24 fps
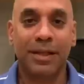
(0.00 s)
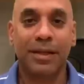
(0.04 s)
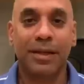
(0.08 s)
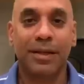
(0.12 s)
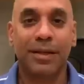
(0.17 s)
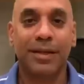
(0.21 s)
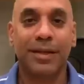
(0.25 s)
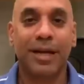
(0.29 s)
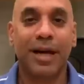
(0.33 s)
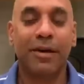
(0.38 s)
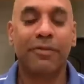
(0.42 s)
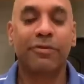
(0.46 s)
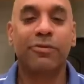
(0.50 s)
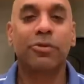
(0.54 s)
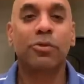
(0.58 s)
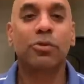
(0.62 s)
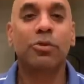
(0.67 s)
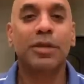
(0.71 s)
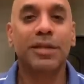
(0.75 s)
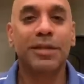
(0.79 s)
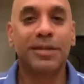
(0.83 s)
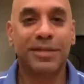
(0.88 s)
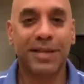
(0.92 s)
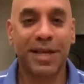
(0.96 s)
Now, for all
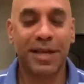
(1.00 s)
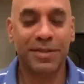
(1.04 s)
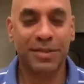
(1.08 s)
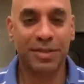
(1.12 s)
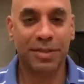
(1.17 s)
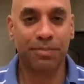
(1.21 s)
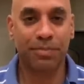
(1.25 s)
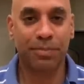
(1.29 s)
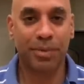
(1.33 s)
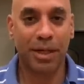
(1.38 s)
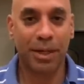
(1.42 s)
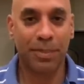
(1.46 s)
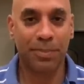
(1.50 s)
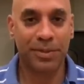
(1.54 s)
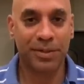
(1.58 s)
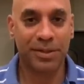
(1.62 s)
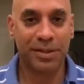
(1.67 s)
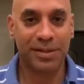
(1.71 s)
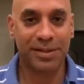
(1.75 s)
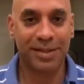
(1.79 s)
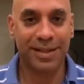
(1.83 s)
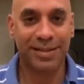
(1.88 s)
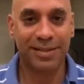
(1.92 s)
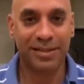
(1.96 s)
intents and
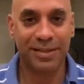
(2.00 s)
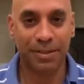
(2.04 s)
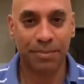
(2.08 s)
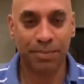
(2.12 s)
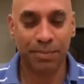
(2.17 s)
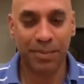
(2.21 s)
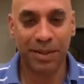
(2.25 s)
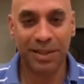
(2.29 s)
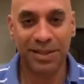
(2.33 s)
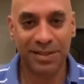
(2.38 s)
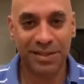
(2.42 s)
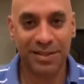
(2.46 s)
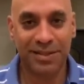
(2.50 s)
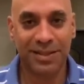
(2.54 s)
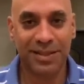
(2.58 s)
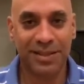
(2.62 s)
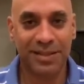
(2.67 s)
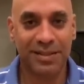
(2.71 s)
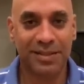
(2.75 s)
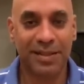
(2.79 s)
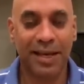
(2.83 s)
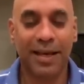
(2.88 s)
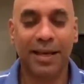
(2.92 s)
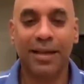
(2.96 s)
purposes and simplicity's
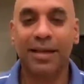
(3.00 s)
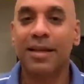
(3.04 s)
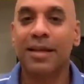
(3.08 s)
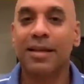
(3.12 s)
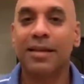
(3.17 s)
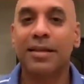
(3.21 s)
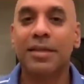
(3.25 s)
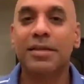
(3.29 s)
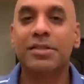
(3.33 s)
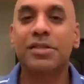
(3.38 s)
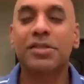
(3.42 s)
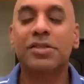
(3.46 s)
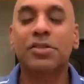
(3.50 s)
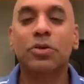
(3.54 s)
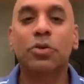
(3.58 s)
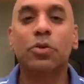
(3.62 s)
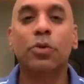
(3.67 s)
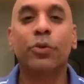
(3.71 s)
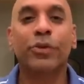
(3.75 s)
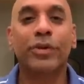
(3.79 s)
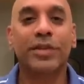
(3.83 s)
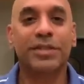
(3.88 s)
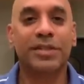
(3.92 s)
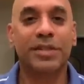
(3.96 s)
sake, let's just call
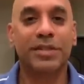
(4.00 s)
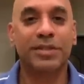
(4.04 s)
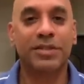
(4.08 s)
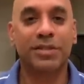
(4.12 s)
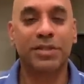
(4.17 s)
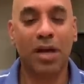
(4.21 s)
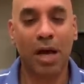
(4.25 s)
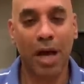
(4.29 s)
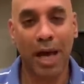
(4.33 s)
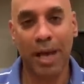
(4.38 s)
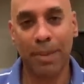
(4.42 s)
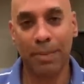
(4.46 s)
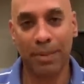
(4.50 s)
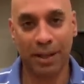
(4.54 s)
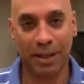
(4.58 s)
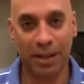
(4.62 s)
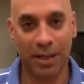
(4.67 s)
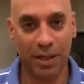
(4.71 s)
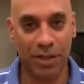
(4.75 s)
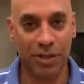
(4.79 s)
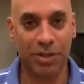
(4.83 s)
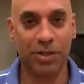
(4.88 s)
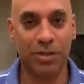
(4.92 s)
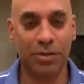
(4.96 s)
this a timing
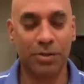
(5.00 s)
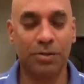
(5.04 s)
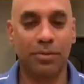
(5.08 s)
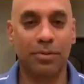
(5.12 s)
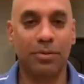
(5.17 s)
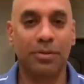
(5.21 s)
issue.